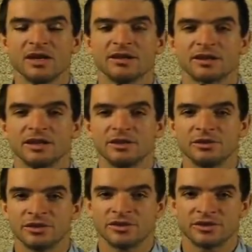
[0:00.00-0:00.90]
The key to
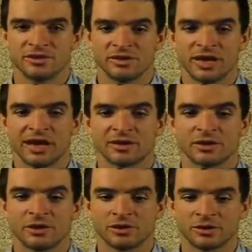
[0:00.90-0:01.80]
this is the
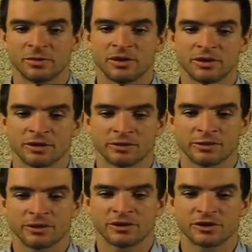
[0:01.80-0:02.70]
at-cost part,
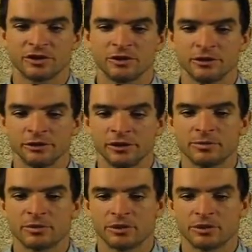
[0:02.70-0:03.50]
which is clearly more